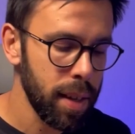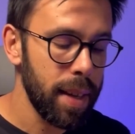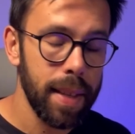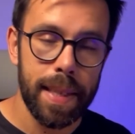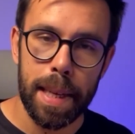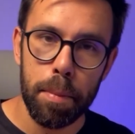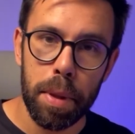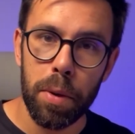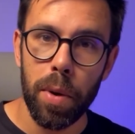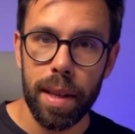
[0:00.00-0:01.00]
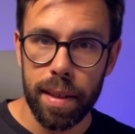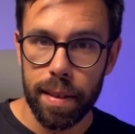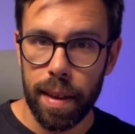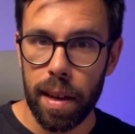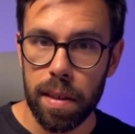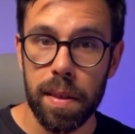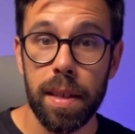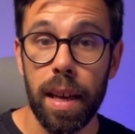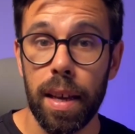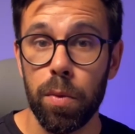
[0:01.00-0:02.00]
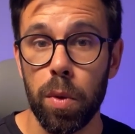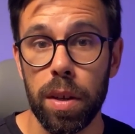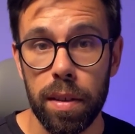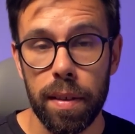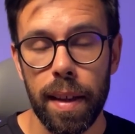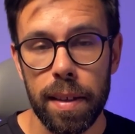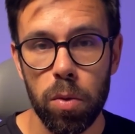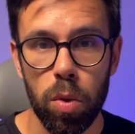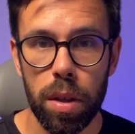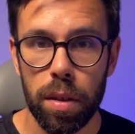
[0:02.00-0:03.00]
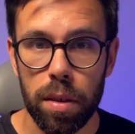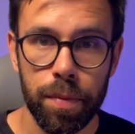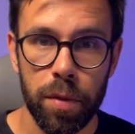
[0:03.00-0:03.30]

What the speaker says: is simply writing tests and run the test render.